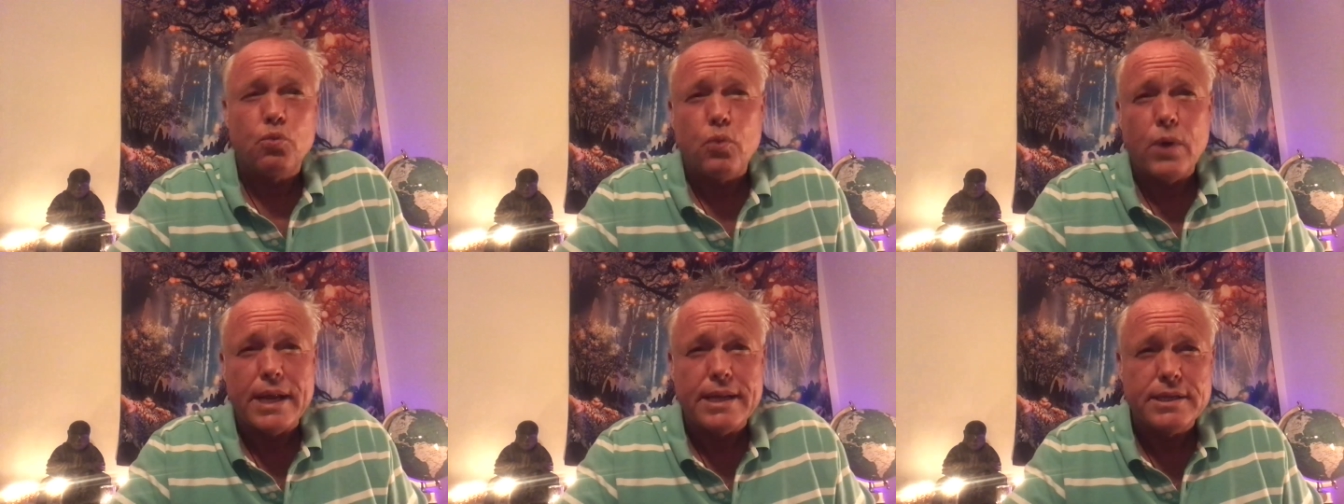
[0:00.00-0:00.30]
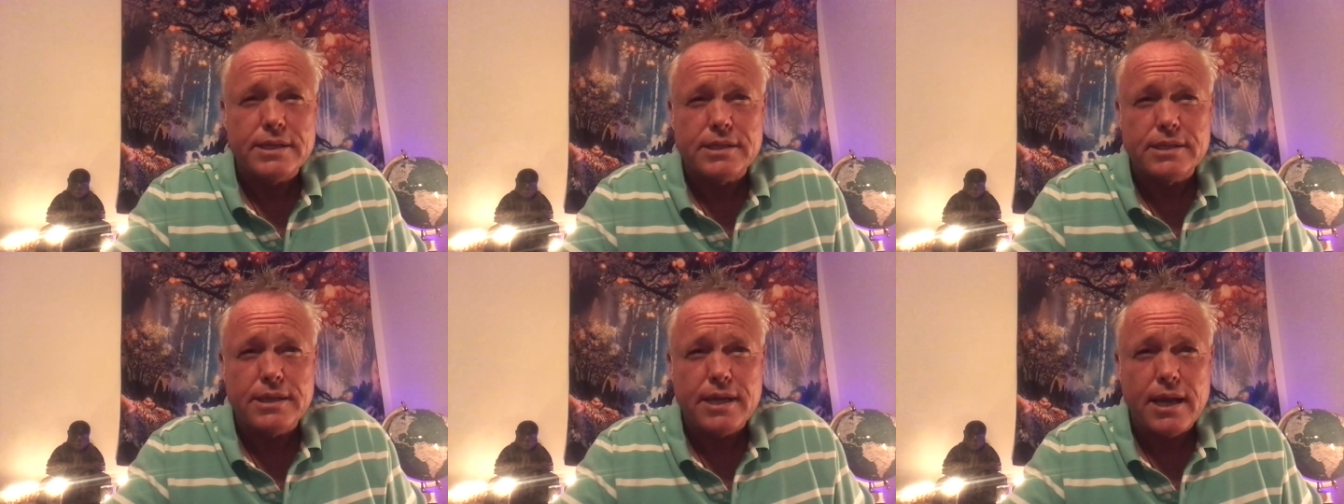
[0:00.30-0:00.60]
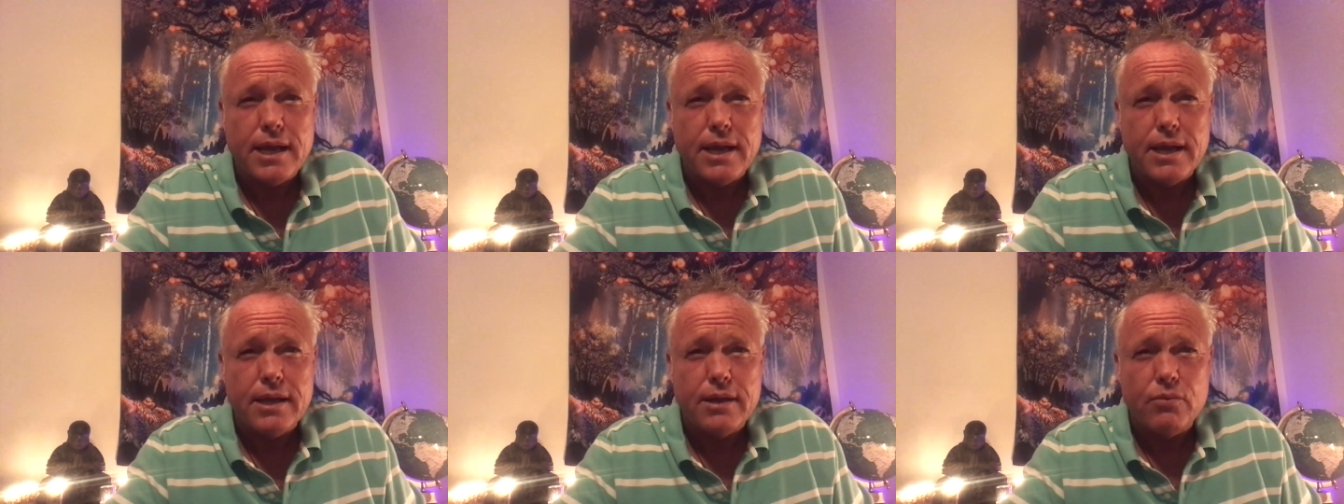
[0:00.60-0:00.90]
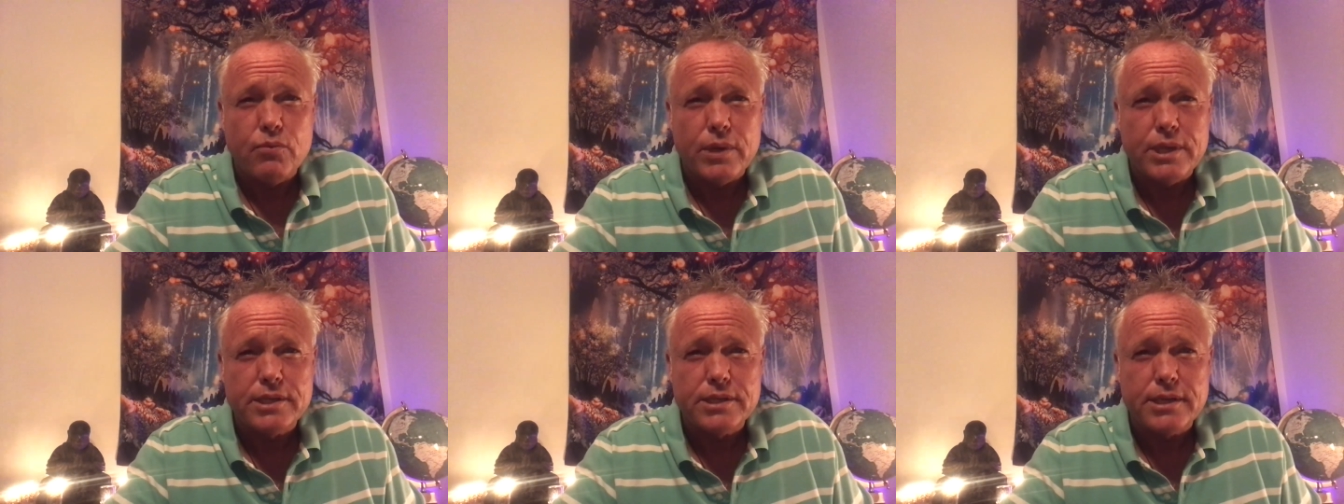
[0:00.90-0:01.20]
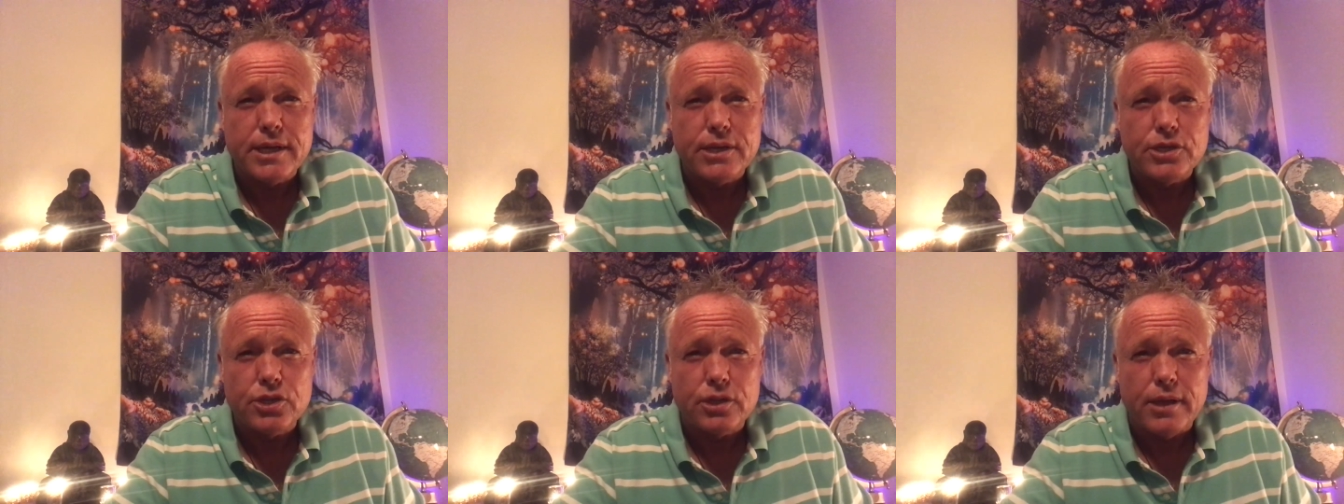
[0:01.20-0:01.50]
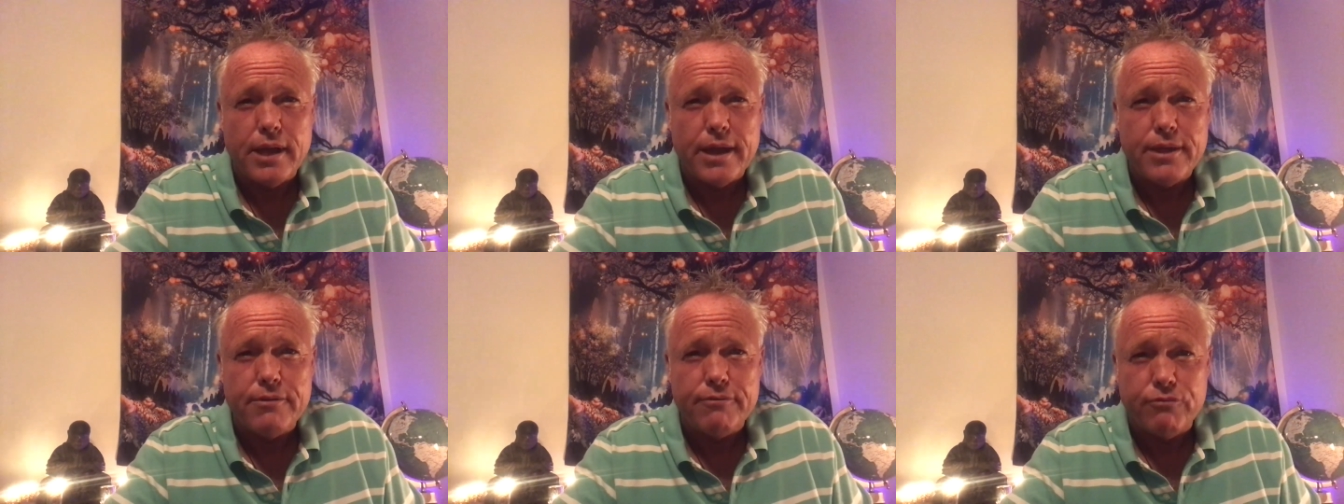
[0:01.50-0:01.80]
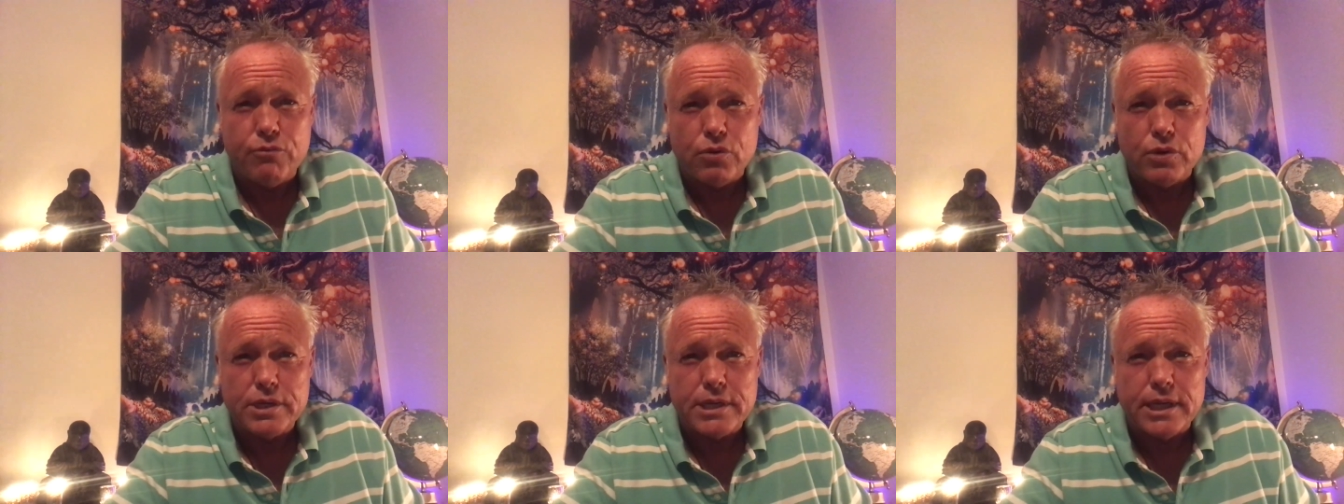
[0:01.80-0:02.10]
Wednesday, Wednesday, July the
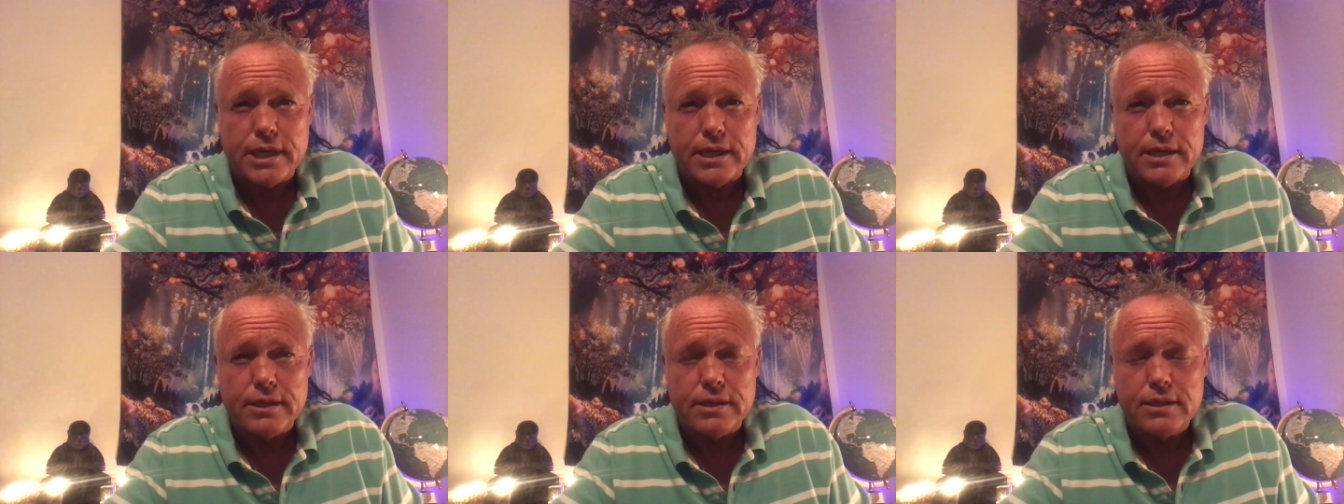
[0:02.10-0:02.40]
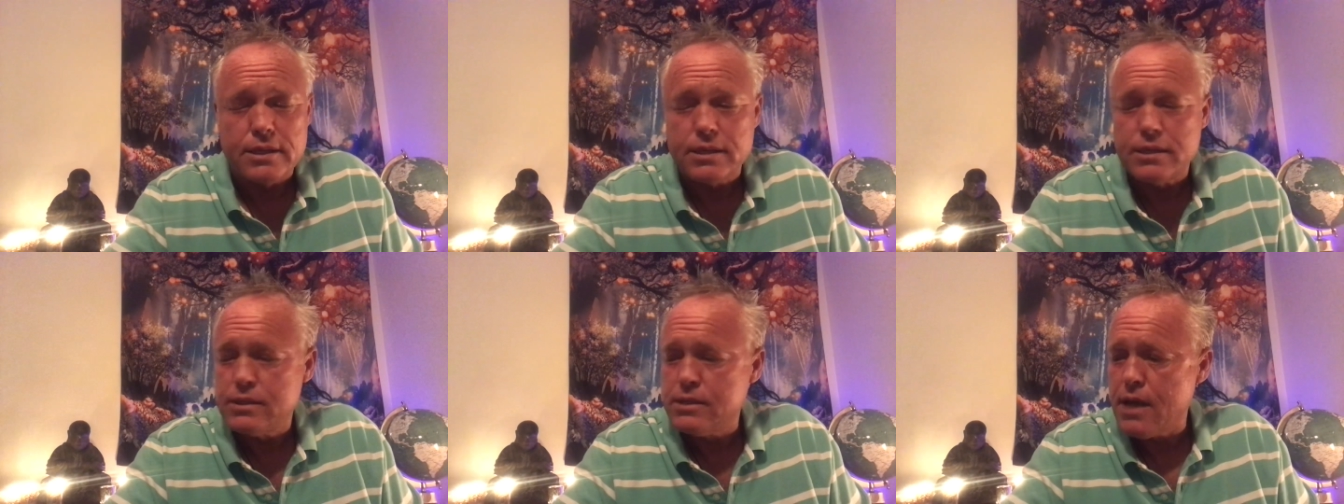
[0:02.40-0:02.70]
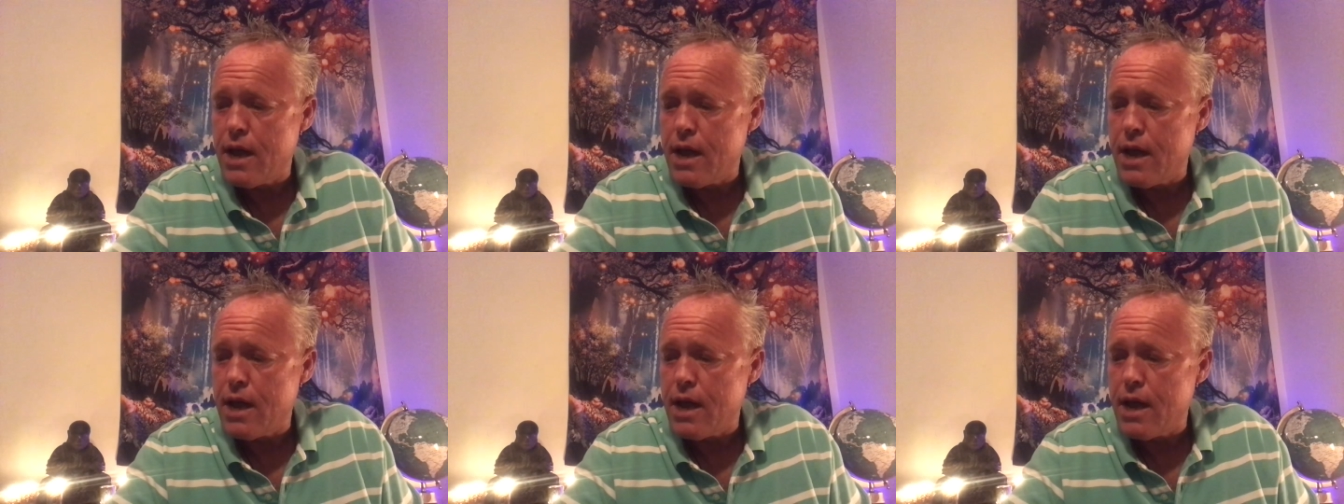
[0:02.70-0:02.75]
14th.